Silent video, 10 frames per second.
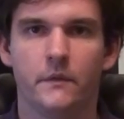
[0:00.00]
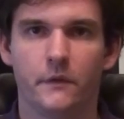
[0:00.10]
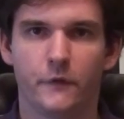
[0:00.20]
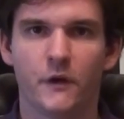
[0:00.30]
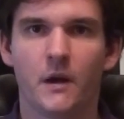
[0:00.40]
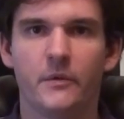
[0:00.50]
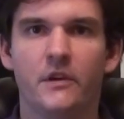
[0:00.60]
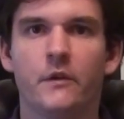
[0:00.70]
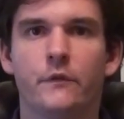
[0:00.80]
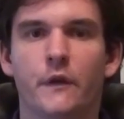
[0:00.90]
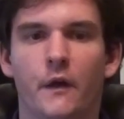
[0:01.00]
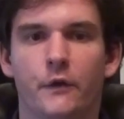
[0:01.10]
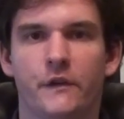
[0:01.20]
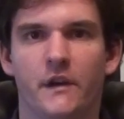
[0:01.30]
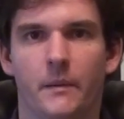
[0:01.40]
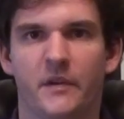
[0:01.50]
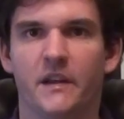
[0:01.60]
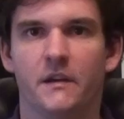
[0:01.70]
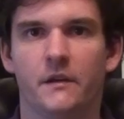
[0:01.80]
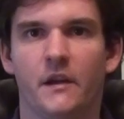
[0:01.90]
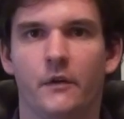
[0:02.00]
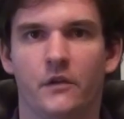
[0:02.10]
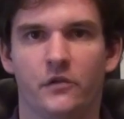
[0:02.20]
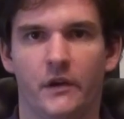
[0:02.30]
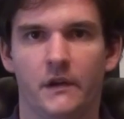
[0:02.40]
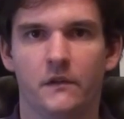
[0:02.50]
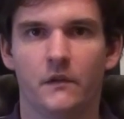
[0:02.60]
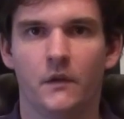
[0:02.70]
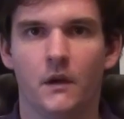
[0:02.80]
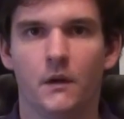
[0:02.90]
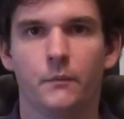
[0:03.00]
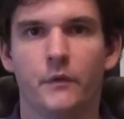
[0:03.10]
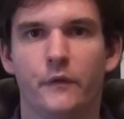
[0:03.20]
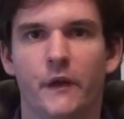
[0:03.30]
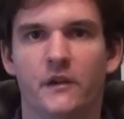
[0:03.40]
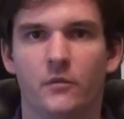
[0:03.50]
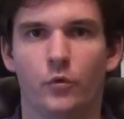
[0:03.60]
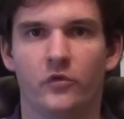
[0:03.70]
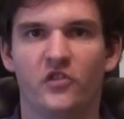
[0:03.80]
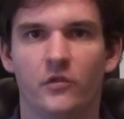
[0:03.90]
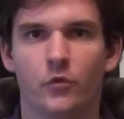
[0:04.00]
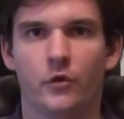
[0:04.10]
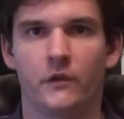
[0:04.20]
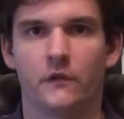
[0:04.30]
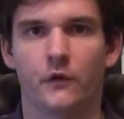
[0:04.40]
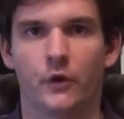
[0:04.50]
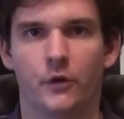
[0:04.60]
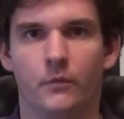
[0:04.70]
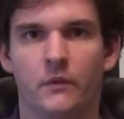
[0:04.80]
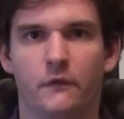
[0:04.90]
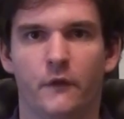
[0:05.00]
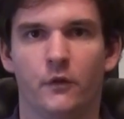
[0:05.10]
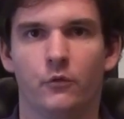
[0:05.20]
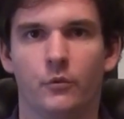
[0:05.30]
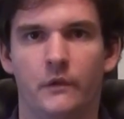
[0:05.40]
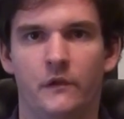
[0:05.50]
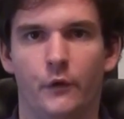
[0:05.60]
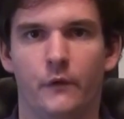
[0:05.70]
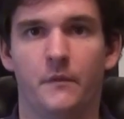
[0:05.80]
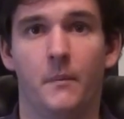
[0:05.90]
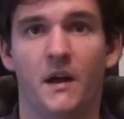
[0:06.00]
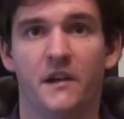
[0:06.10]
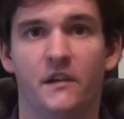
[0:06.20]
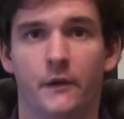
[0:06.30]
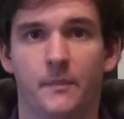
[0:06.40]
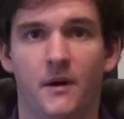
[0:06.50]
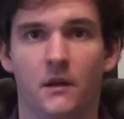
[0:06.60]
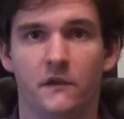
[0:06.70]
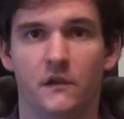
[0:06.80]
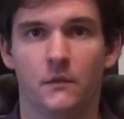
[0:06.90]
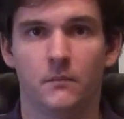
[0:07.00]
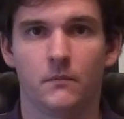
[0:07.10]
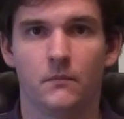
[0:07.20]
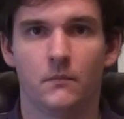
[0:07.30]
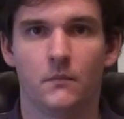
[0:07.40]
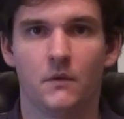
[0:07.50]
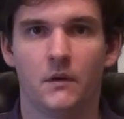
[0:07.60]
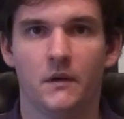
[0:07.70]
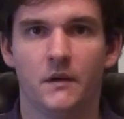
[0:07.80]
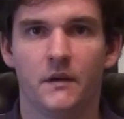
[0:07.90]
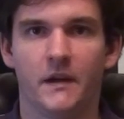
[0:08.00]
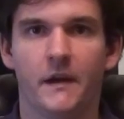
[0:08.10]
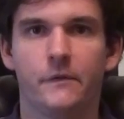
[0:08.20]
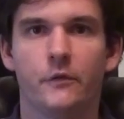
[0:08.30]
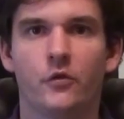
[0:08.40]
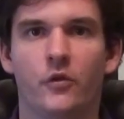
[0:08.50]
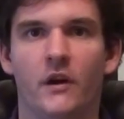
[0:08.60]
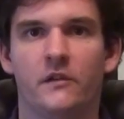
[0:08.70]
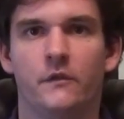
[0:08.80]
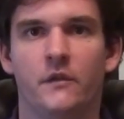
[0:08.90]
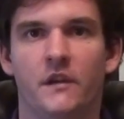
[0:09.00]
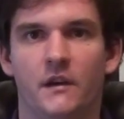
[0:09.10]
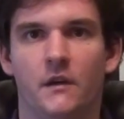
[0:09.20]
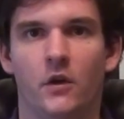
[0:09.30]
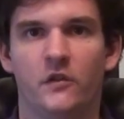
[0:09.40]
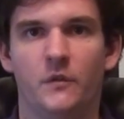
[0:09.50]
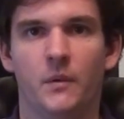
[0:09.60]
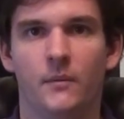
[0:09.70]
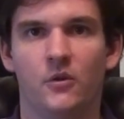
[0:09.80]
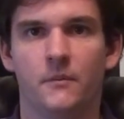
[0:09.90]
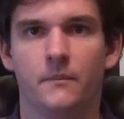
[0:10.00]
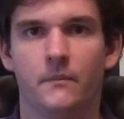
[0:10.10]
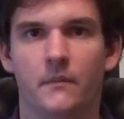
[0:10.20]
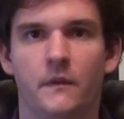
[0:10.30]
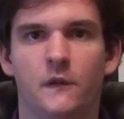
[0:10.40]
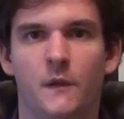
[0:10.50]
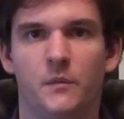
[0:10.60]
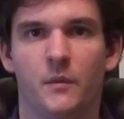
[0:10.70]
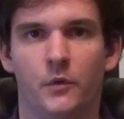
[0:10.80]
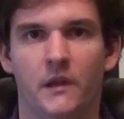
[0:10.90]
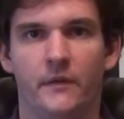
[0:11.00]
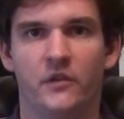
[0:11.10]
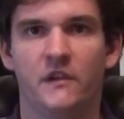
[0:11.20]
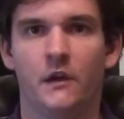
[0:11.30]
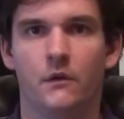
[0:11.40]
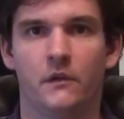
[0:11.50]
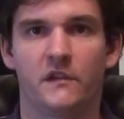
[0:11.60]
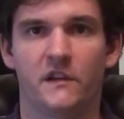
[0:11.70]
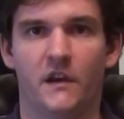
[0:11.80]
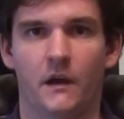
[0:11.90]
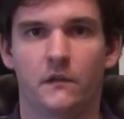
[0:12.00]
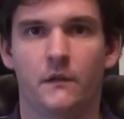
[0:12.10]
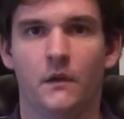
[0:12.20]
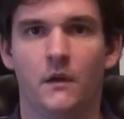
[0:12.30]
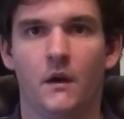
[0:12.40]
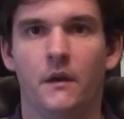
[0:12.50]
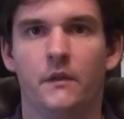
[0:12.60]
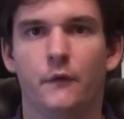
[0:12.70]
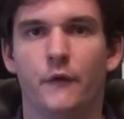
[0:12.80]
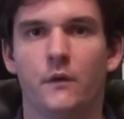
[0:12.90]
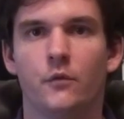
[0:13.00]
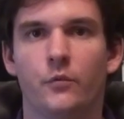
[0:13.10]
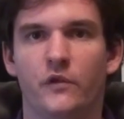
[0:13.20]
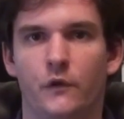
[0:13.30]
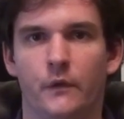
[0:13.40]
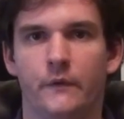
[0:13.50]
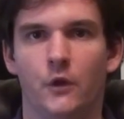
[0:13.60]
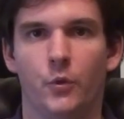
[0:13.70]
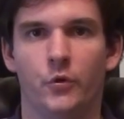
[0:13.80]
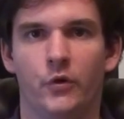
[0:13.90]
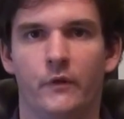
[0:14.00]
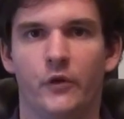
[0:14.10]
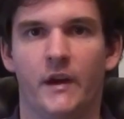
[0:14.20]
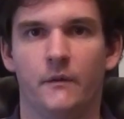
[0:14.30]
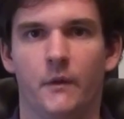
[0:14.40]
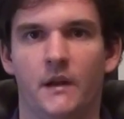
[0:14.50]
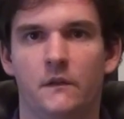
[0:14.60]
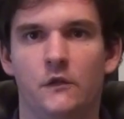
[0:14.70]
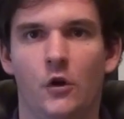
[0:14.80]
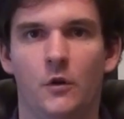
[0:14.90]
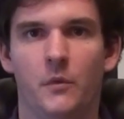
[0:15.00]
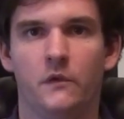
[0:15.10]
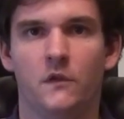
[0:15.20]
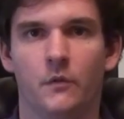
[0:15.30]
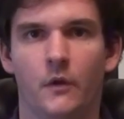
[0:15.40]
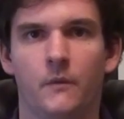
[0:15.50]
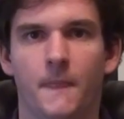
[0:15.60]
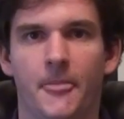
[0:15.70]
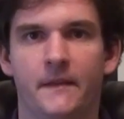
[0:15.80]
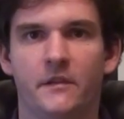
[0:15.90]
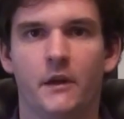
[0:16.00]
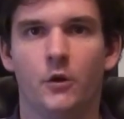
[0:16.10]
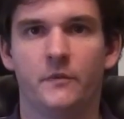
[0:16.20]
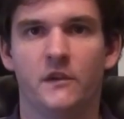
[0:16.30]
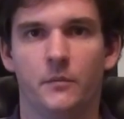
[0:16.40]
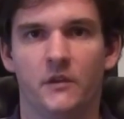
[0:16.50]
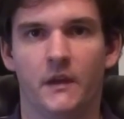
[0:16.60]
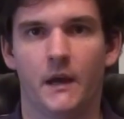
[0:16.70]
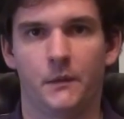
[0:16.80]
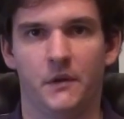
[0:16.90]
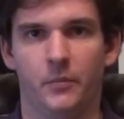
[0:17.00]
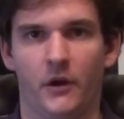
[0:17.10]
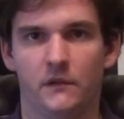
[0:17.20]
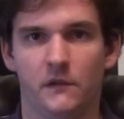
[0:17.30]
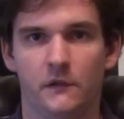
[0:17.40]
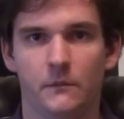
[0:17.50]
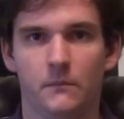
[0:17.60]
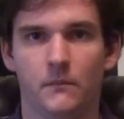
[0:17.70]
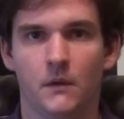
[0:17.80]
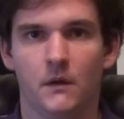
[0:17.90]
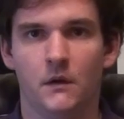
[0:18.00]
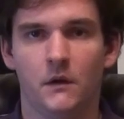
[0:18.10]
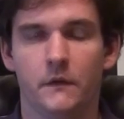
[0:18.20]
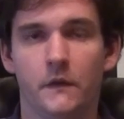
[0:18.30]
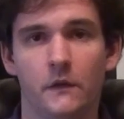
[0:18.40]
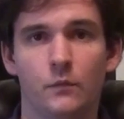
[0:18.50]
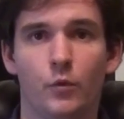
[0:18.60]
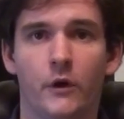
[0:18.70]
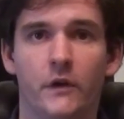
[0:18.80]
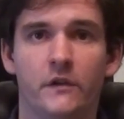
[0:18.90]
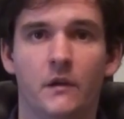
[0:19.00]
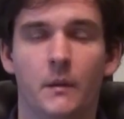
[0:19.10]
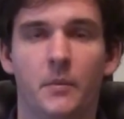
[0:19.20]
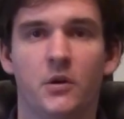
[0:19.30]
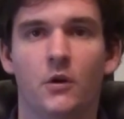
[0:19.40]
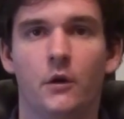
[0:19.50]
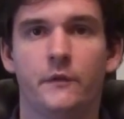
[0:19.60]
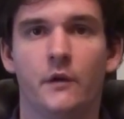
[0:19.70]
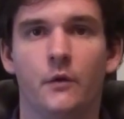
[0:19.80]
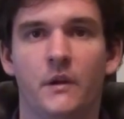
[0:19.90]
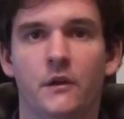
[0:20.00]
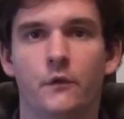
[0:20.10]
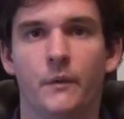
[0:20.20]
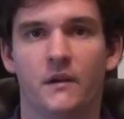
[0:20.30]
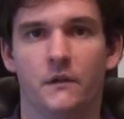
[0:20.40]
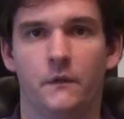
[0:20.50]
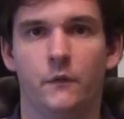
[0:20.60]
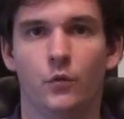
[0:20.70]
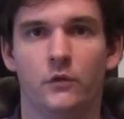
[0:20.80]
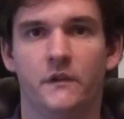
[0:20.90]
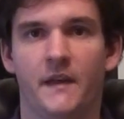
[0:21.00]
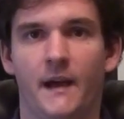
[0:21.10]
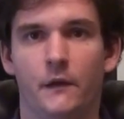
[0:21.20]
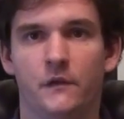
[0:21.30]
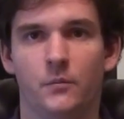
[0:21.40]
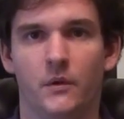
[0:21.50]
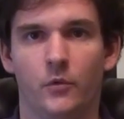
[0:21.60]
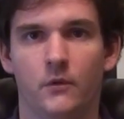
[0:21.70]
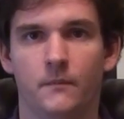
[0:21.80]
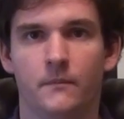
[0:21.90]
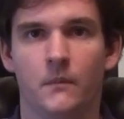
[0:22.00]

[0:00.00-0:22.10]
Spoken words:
The phenomenon of dollar-denominated carry trades reflect a more general concern with Federal Reserve monetary policy. After the crash of the technology bubble and the September 11th terrorist attacks, the Federal Reserve lowered overnight rates to almost zero to help stimulate equity prices. This worked, but it also indirectly fueled the housing bubble.